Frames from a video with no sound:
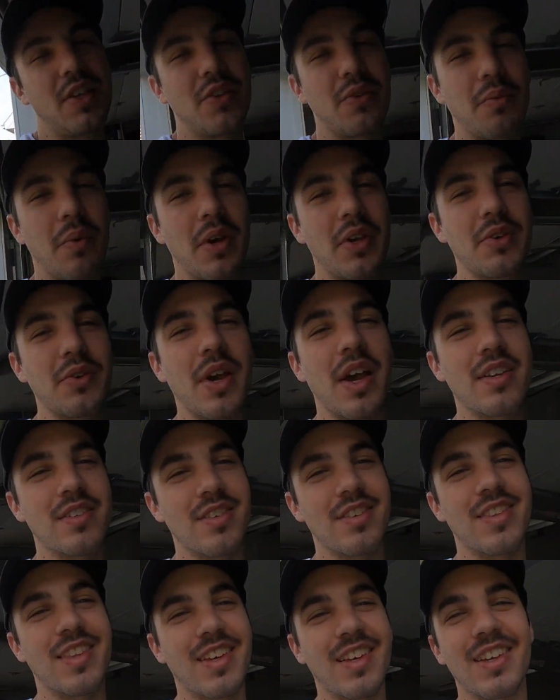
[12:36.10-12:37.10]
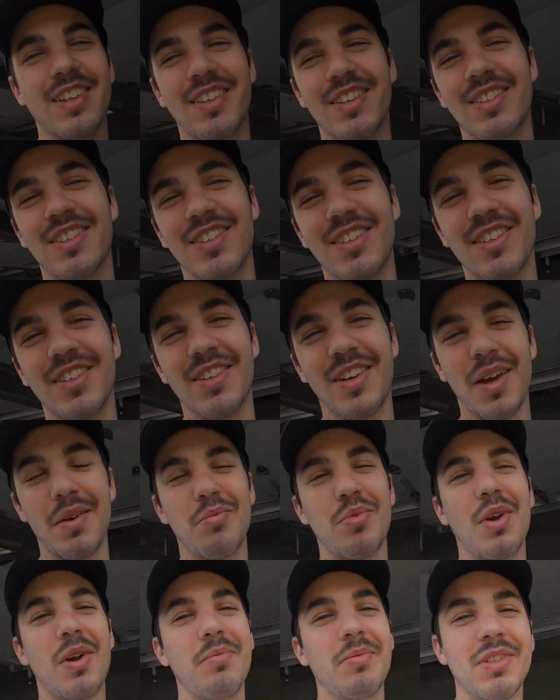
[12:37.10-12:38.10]
either way, you guys will think it looks good. I
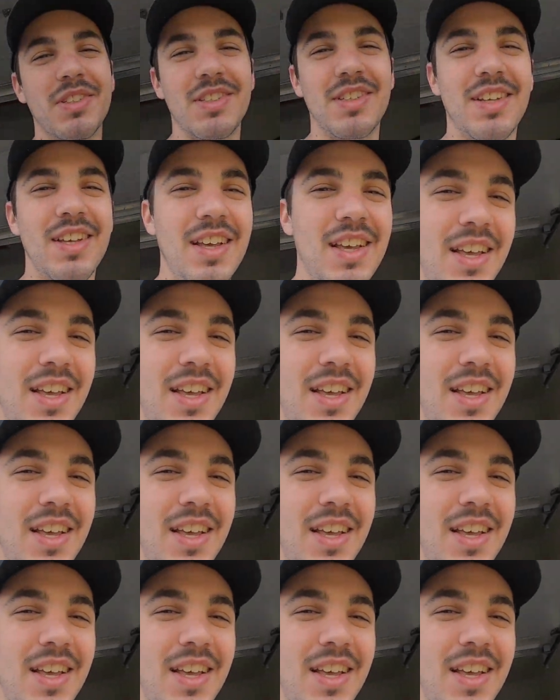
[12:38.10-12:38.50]
promise.